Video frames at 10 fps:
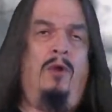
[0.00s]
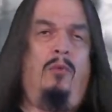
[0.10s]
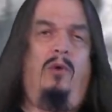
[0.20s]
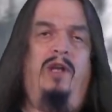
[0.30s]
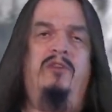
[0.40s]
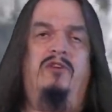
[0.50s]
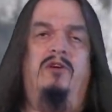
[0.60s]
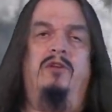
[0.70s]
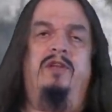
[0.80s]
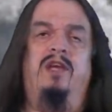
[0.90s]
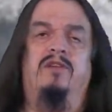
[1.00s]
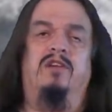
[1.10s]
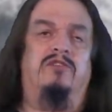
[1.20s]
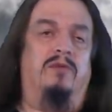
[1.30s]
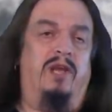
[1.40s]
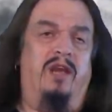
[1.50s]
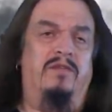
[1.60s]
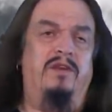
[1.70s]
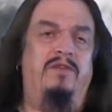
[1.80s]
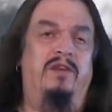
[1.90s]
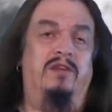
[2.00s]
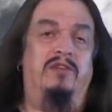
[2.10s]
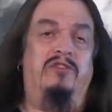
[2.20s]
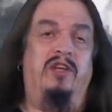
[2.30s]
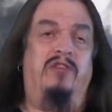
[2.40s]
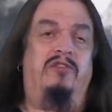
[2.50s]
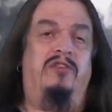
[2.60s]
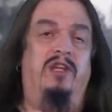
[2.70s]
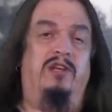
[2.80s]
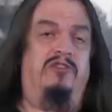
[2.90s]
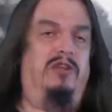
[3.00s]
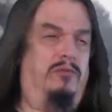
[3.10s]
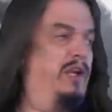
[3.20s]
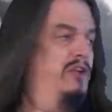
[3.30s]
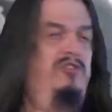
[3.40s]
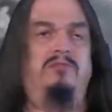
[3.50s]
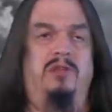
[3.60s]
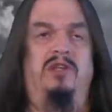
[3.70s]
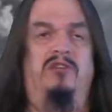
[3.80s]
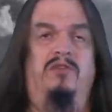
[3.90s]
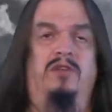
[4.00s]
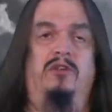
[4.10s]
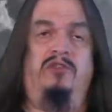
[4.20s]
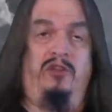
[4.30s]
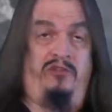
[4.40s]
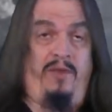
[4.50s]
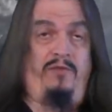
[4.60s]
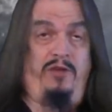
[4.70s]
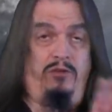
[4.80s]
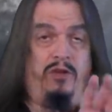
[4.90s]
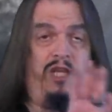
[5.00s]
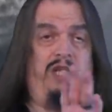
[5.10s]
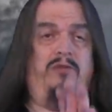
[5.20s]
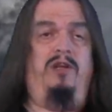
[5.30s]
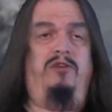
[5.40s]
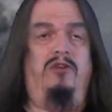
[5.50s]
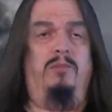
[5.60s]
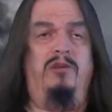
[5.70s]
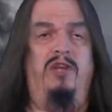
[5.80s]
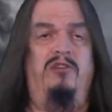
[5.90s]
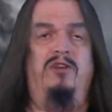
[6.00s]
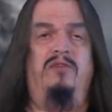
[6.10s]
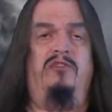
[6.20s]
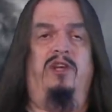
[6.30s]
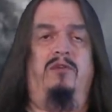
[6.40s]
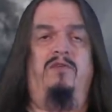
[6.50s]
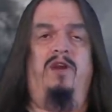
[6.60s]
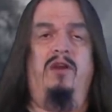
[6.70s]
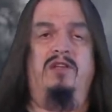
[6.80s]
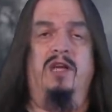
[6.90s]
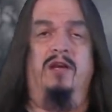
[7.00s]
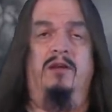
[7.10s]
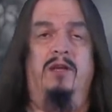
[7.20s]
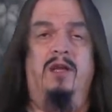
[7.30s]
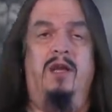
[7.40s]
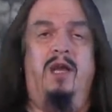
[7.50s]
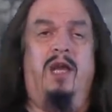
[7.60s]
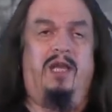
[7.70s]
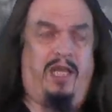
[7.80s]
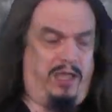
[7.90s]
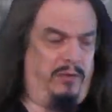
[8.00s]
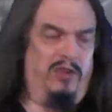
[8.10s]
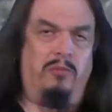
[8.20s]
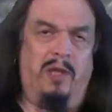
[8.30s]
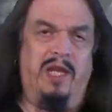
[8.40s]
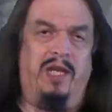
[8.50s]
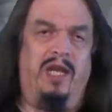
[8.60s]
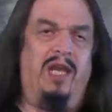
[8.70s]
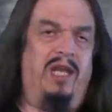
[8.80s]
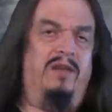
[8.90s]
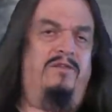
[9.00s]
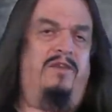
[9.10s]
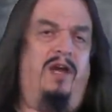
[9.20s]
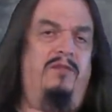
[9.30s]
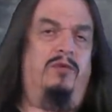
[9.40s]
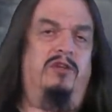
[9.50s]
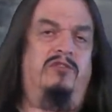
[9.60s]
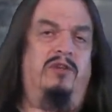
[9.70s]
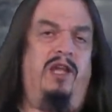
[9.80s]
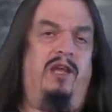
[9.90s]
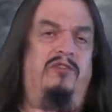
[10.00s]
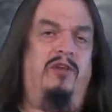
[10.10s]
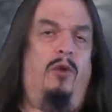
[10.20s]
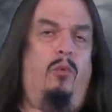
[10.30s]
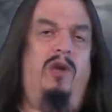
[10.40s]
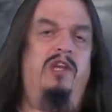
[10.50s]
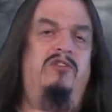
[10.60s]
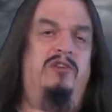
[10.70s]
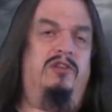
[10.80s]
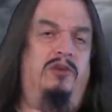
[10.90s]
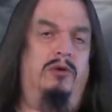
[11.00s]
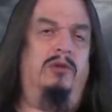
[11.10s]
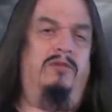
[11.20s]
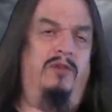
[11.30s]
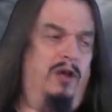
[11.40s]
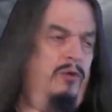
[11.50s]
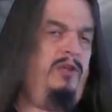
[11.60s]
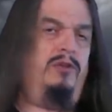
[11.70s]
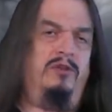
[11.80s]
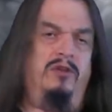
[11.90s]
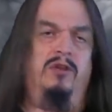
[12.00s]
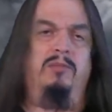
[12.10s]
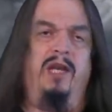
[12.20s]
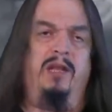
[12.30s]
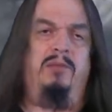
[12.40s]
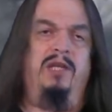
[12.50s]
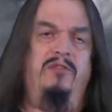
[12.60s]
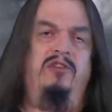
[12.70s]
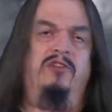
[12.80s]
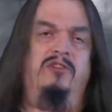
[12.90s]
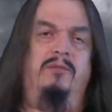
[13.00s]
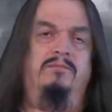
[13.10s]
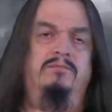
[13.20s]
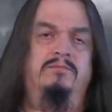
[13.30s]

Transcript: Why does all the evidence from every field insist that it's in the range of millions of years except for your ignorant interpretation of a sacred fairy tale? Can you explain, in five words or less, what is the total flaw with your dogmatic belief system?